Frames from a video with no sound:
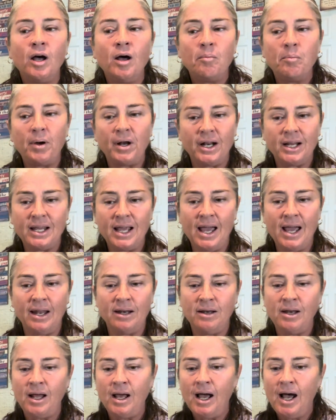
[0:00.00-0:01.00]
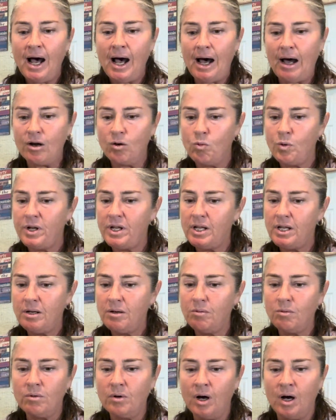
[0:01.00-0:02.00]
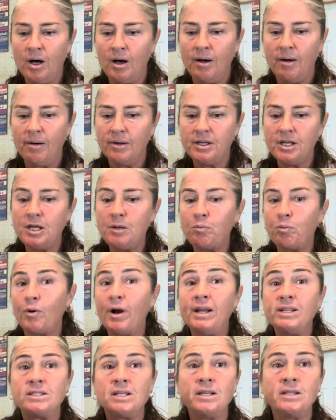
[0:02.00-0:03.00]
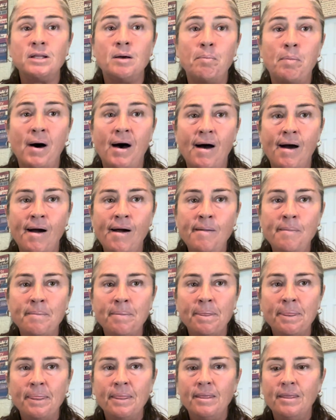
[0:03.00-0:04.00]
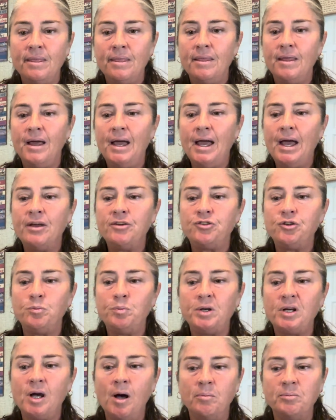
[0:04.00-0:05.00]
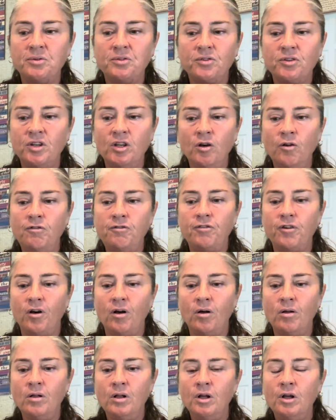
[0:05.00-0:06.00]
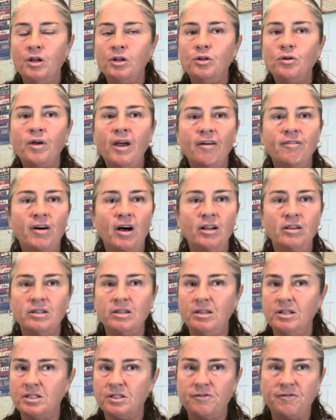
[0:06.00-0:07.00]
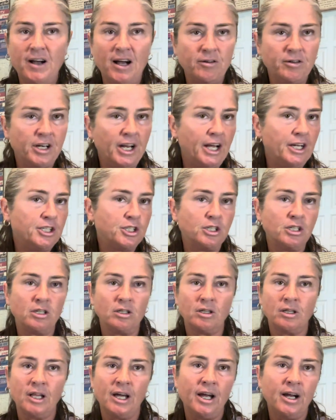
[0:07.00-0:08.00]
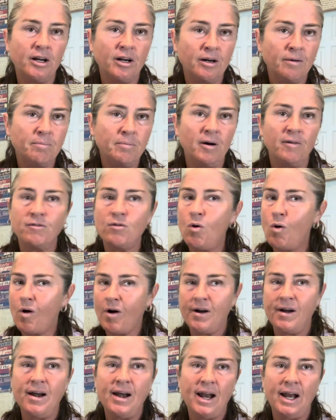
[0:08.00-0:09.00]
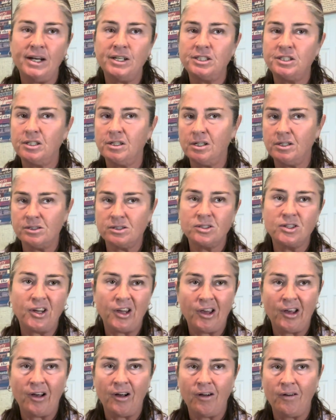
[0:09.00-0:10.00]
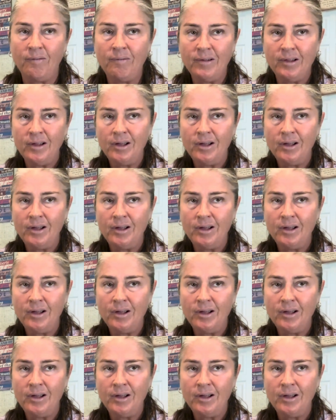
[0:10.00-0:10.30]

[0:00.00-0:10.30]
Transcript: but again, how do we keep raising the bar? As you become skillful, you have all of this foundational layer of coordination and skill,